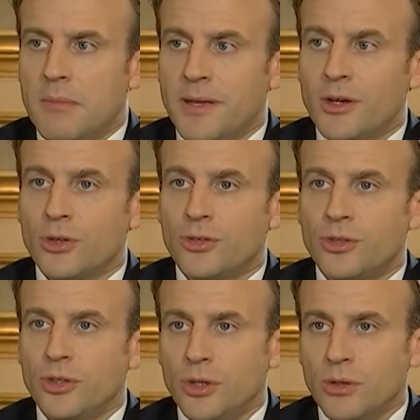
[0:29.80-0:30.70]

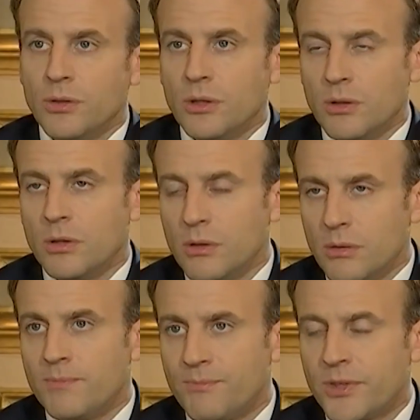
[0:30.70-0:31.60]
because you,
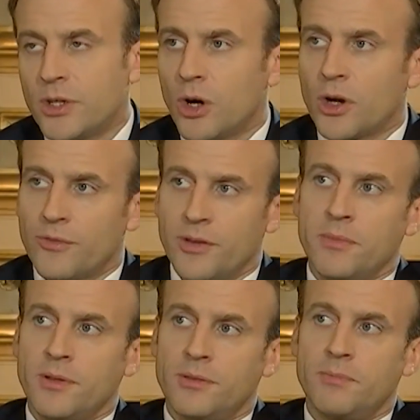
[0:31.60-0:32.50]
your
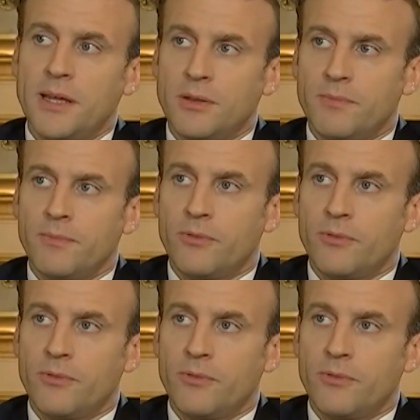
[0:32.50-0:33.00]
government made, a,